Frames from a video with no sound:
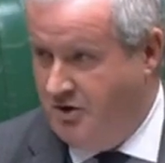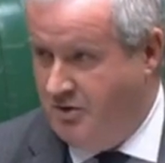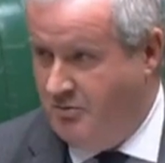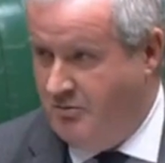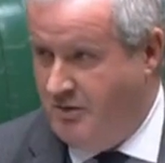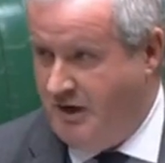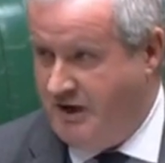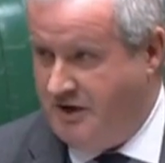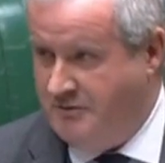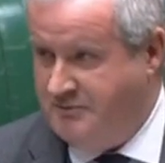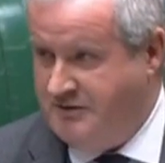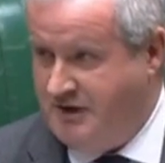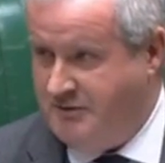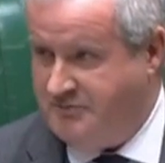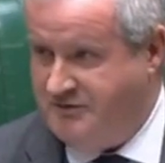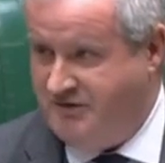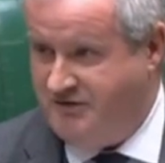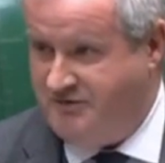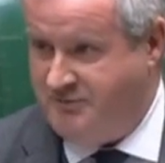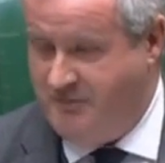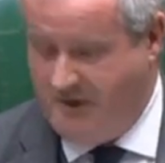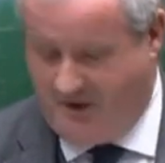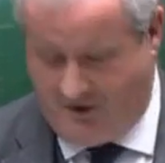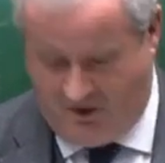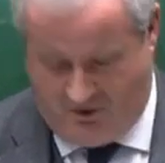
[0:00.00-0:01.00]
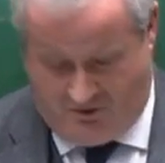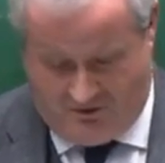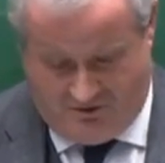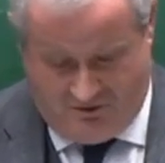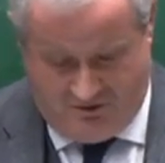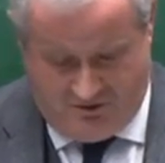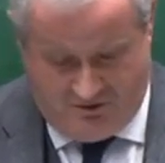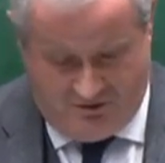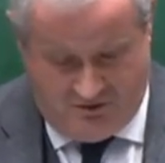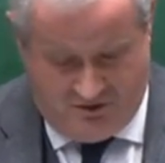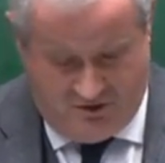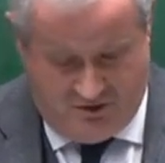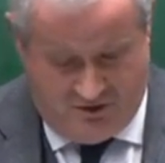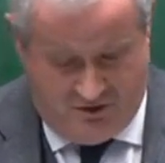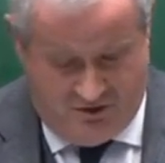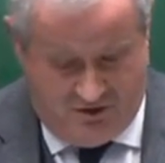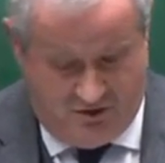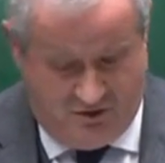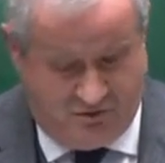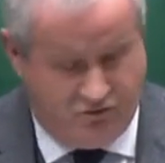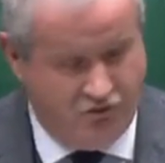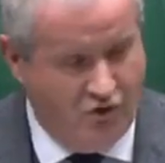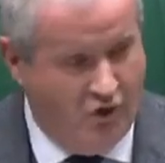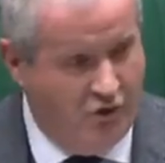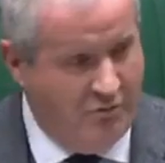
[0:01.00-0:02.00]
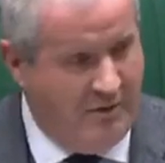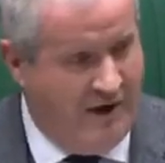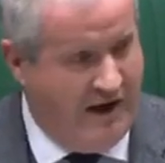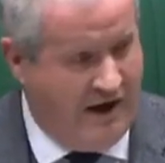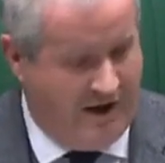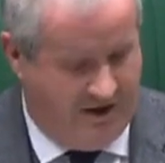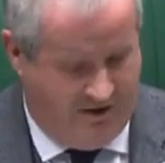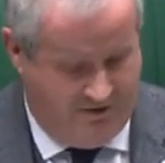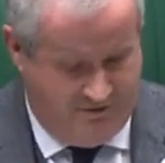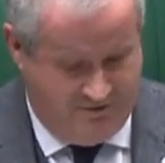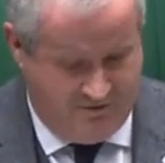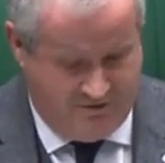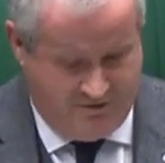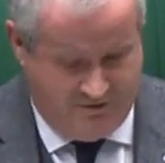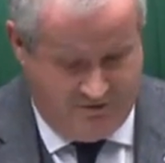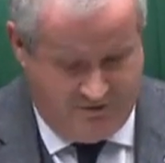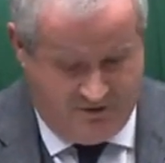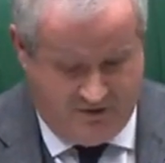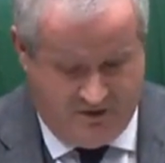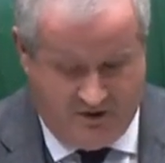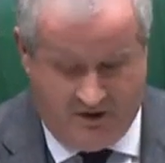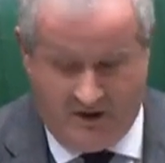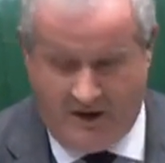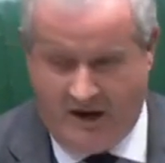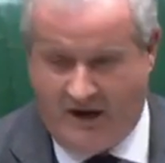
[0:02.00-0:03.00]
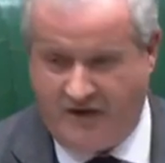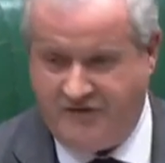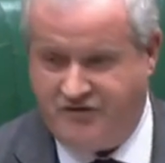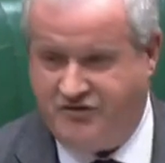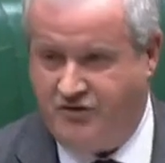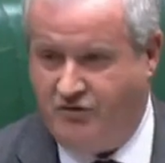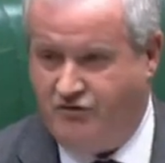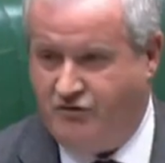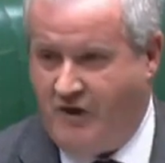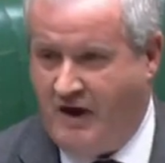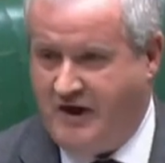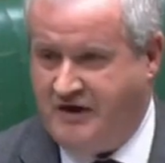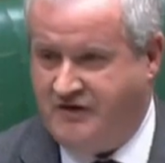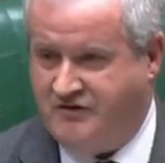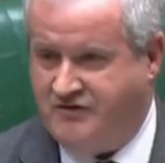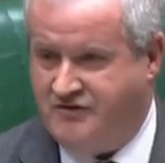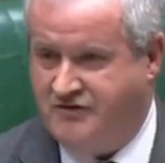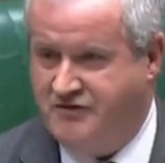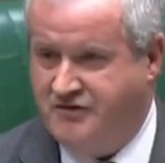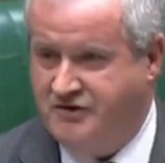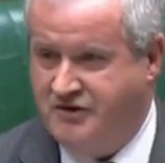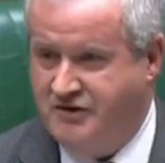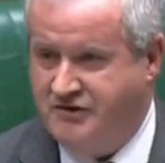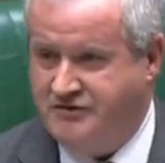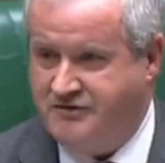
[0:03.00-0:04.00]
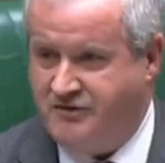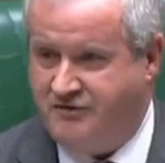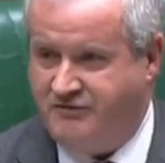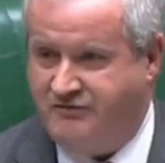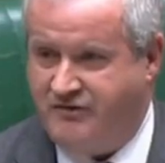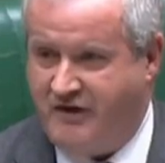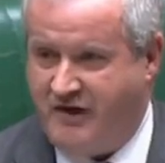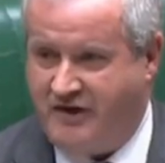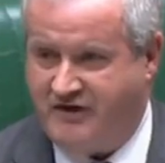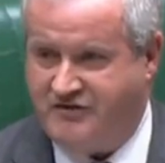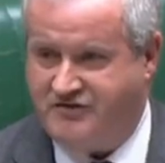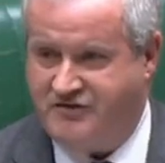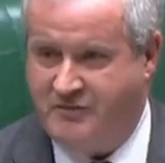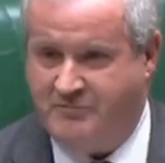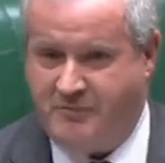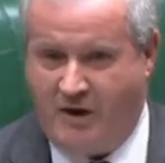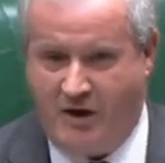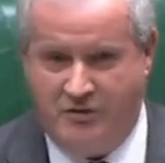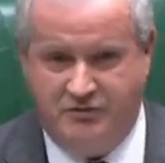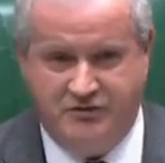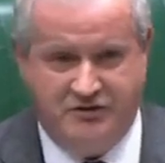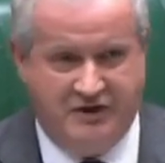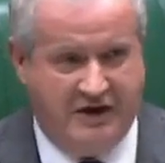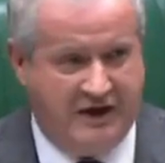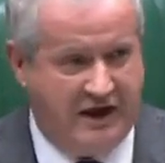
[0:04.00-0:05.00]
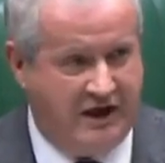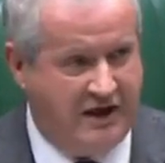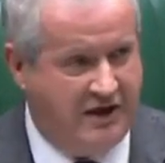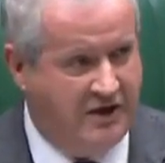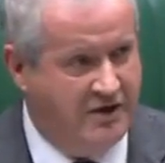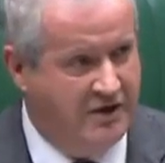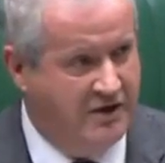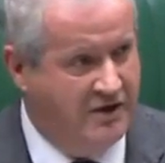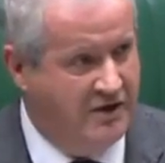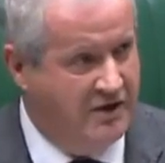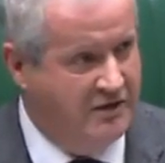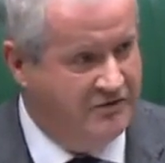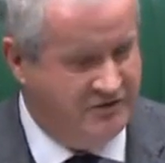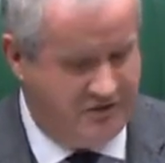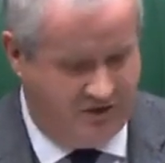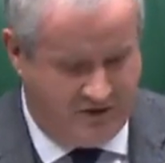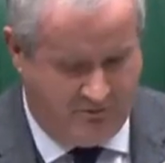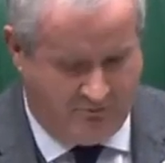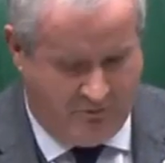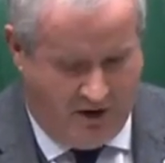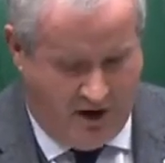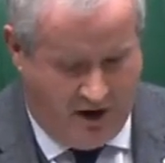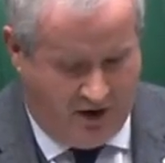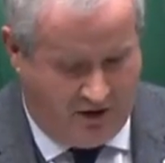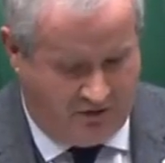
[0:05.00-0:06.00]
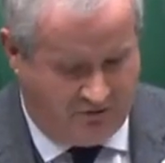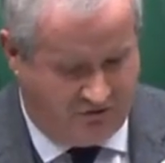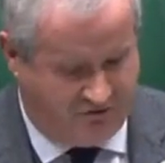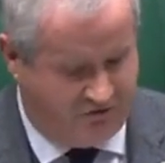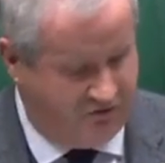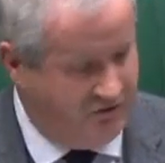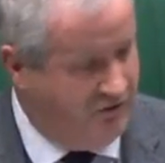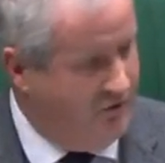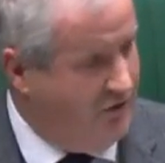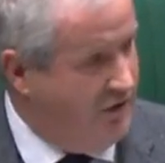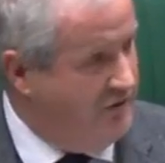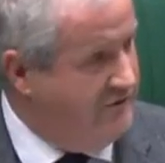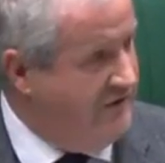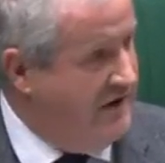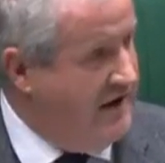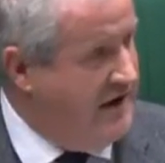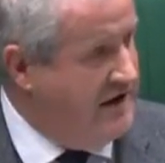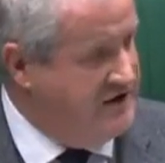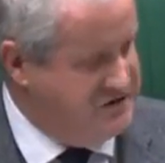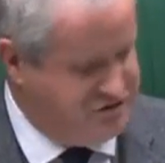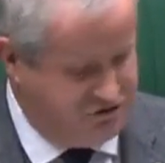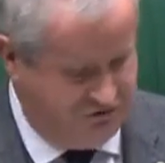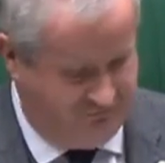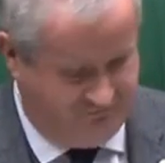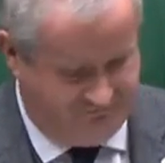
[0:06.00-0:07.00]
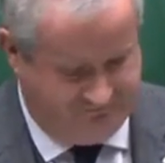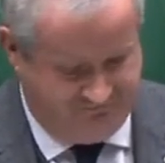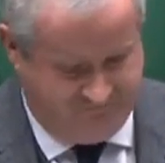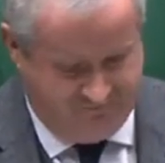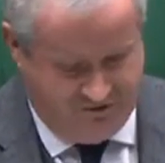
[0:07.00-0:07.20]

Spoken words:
Madam Deputy Speaker, no man has the right to fix the boundary to the march of a nation.